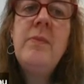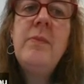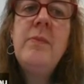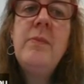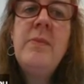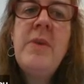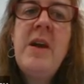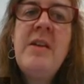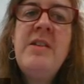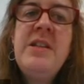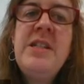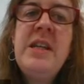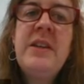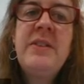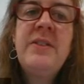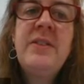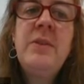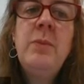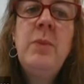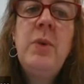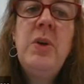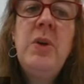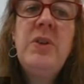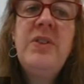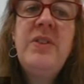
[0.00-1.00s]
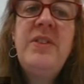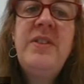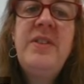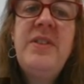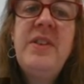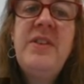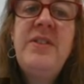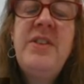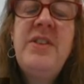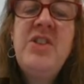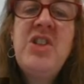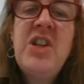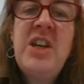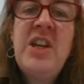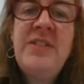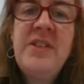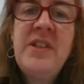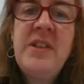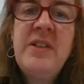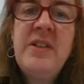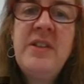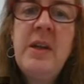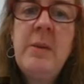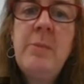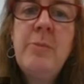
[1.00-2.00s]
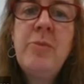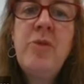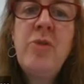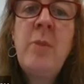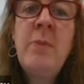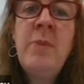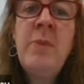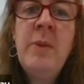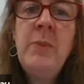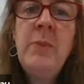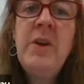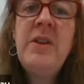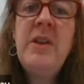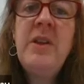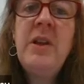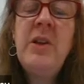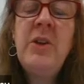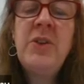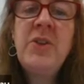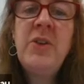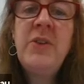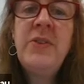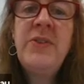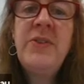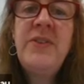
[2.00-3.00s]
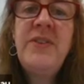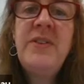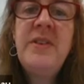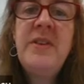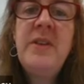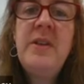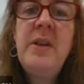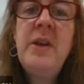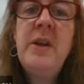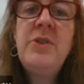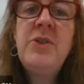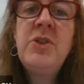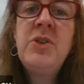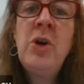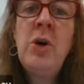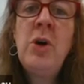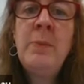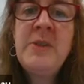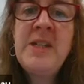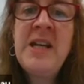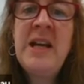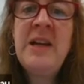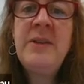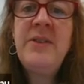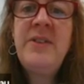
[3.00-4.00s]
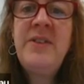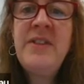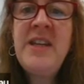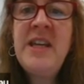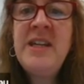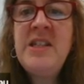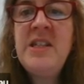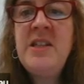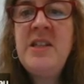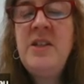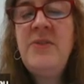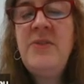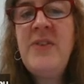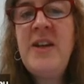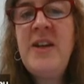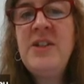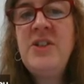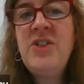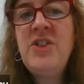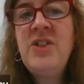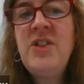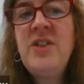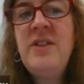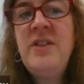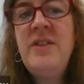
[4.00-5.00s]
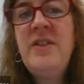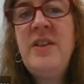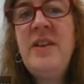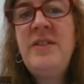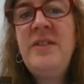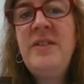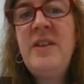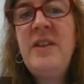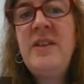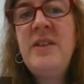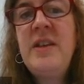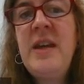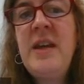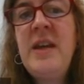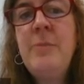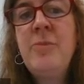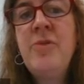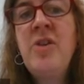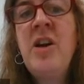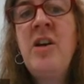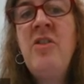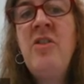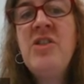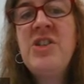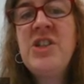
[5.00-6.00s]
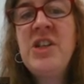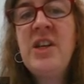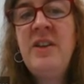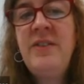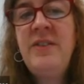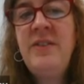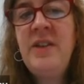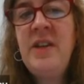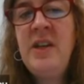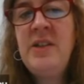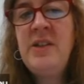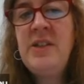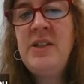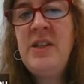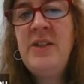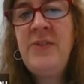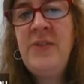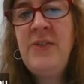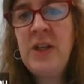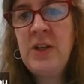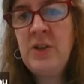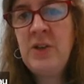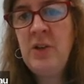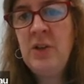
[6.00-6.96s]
Mary Dixon Woods suggested that a problem with a lot of top-down state interventions is that they prioritise scientific